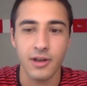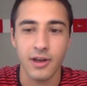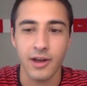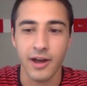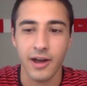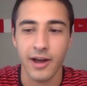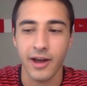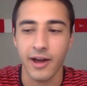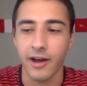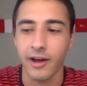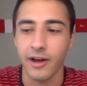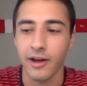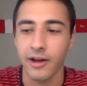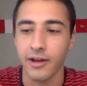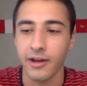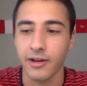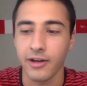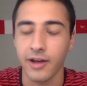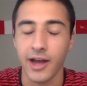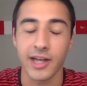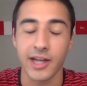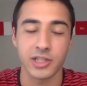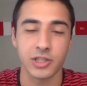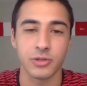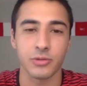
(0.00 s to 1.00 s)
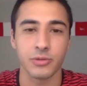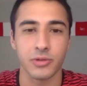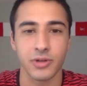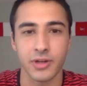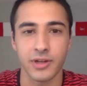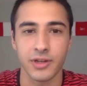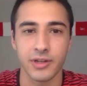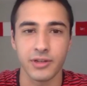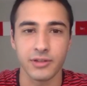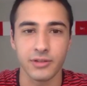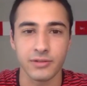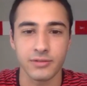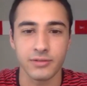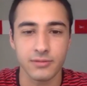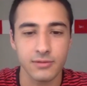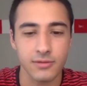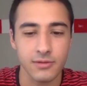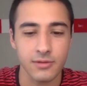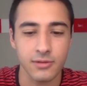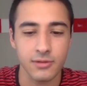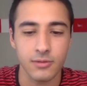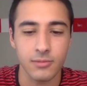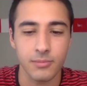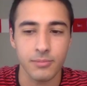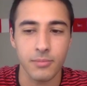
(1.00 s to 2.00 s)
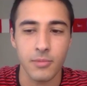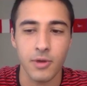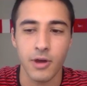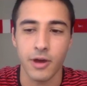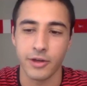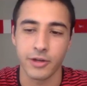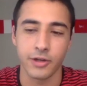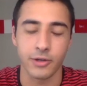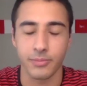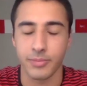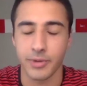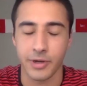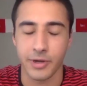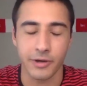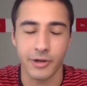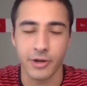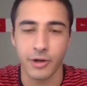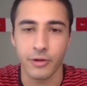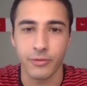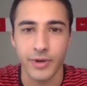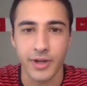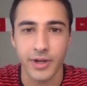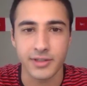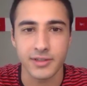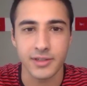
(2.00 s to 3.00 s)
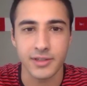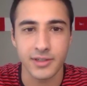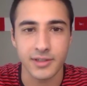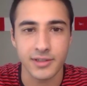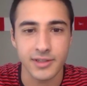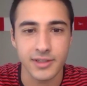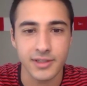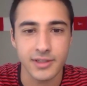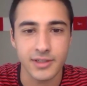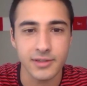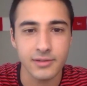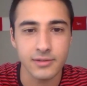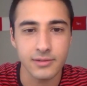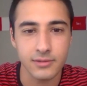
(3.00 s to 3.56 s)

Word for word: uh, as you were in uh, your perio residency?